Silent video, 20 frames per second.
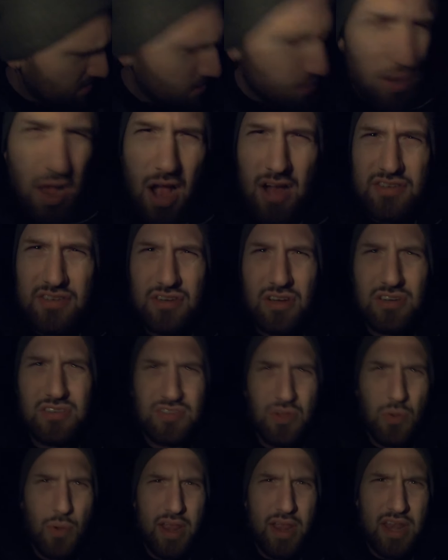Rockstar,
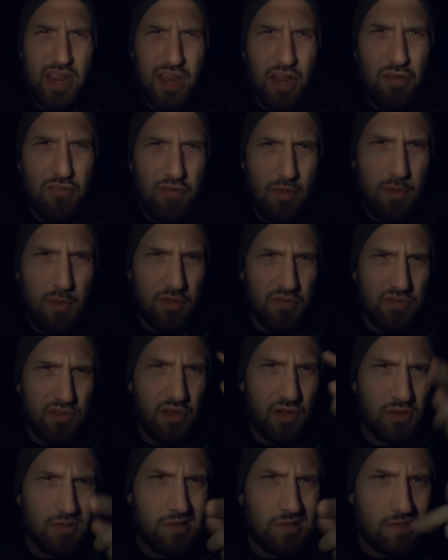still waiting to hear from you,
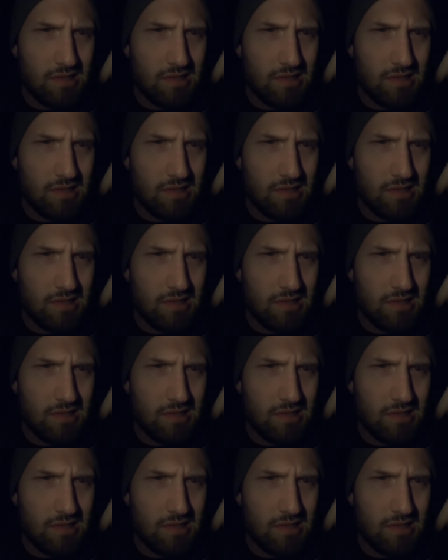so